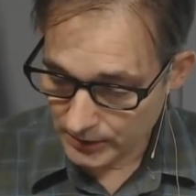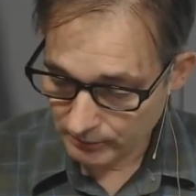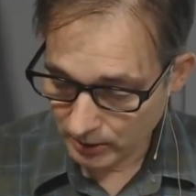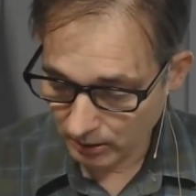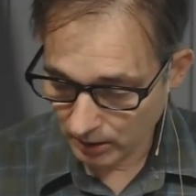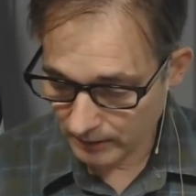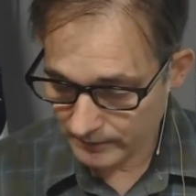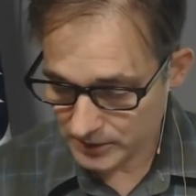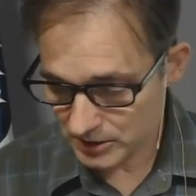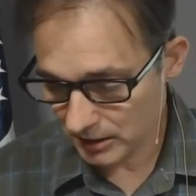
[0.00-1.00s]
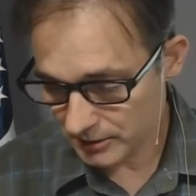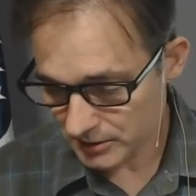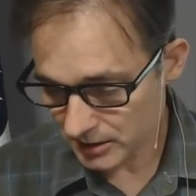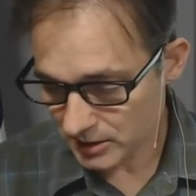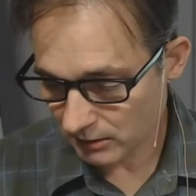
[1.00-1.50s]
The rule of the
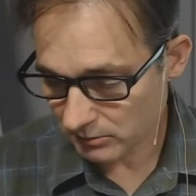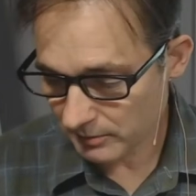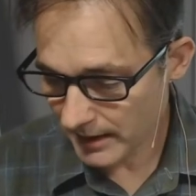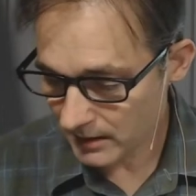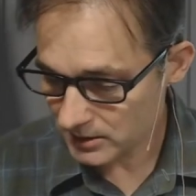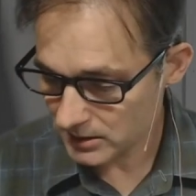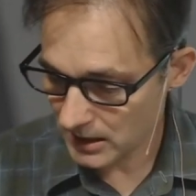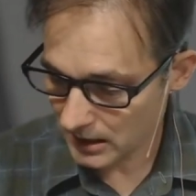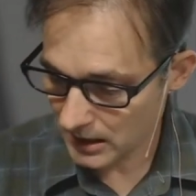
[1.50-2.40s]
Seleucids over Palestine